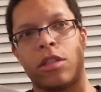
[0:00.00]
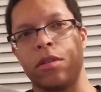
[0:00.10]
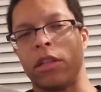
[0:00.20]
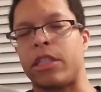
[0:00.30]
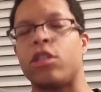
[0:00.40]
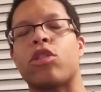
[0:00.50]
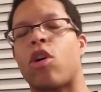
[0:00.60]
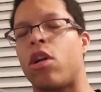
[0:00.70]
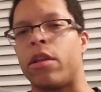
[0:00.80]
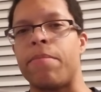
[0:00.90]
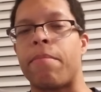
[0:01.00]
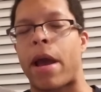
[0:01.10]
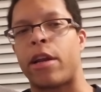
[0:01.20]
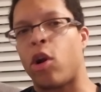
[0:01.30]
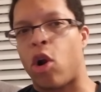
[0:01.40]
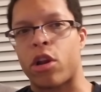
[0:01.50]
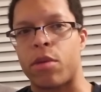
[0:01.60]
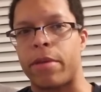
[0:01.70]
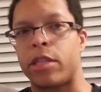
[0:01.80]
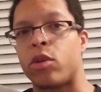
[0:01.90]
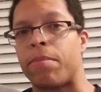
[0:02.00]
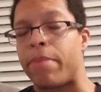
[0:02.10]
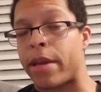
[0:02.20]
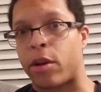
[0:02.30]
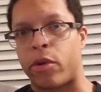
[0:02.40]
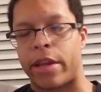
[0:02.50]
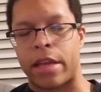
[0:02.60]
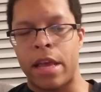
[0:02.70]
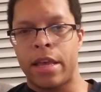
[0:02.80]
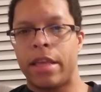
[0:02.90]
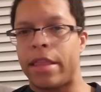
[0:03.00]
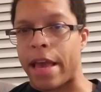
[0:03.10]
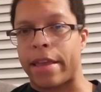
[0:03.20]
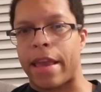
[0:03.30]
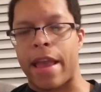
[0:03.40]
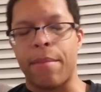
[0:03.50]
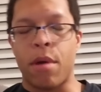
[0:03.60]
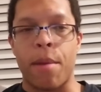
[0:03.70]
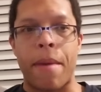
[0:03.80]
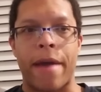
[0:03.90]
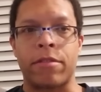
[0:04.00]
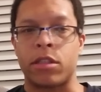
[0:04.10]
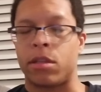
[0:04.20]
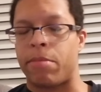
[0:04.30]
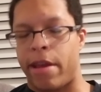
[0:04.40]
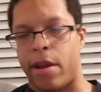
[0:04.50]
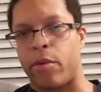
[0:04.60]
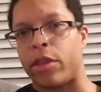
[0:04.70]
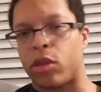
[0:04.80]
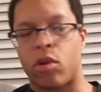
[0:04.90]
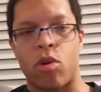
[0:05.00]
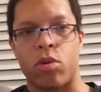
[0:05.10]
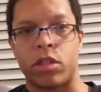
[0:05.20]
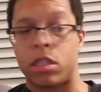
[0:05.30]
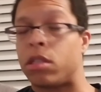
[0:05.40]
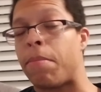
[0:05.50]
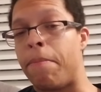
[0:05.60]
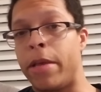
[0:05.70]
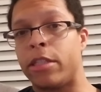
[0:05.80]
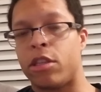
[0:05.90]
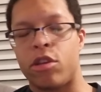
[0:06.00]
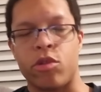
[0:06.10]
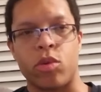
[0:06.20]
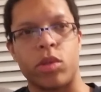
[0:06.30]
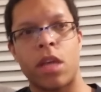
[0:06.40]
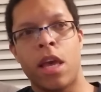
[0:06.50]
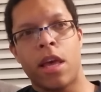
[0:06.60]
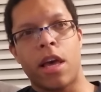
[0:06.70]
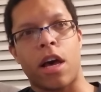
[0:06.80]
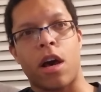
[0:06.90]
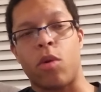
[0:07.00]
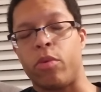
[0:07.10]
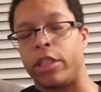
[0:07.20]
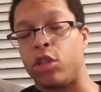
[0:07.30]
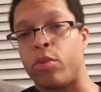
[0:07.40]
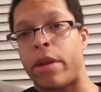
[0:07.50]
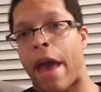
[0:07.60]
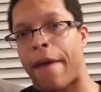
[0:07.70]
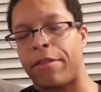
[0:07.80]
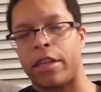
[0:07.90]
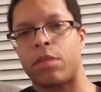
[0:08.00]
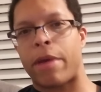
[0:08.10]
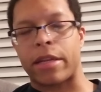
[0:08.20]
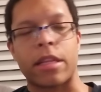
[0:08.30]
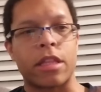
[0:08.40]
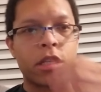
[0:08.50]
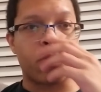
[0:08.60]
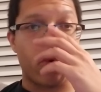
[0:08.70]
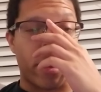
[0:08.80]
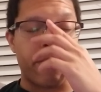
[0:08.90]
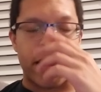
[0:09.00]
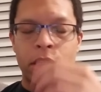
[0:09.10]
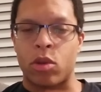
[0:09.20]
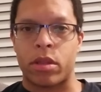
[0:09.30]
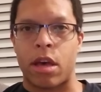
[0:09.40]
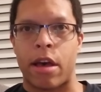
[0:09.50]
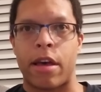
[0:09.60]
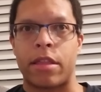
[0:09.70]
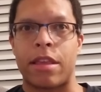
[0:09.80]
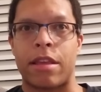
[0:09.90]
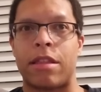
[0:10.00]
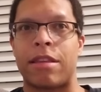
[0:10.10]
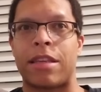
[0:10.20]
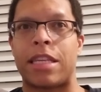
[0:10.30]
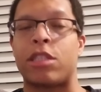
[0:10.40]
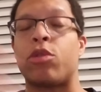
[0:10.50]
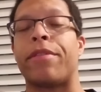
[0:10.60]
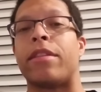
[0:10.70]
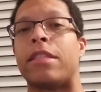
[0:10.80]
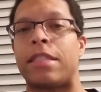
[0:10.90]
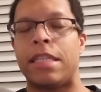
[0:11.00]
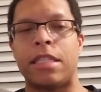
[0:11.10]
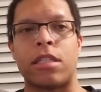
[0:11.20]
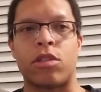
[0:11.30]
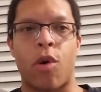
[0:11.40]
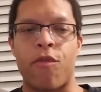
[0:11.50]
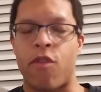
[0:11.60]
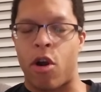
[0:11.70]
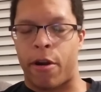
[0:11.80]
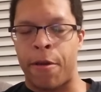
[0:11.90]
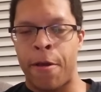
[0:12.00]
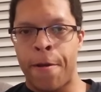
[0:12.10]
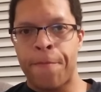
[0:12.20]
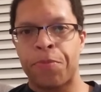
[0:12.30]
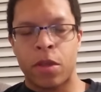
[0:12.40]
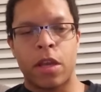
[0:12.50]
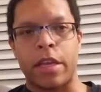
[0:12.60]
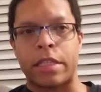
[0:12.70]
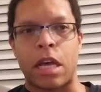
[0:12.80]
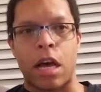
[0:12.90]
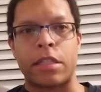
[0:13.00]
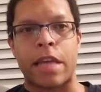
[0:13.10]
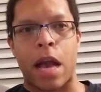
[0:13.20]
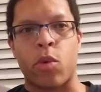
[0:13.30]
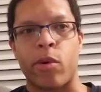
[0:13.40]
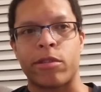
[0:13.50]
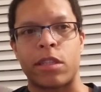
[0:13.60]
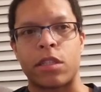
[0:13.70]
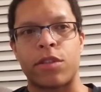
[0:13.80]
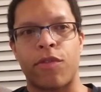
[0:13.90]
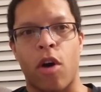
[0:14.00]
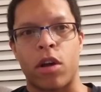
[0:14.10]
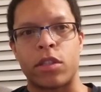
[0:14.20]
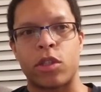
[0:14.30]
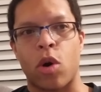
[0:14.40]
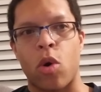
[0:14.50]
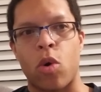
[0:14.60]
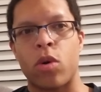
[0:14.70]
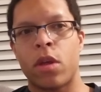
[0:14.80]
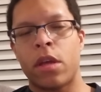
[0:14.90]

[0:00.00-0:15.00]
let's just call it minor arguments or bickering that came up after some errant throws and some miscues, which you would have to expect at this point based on the history of the season so far, is Zach Wilson's fault. So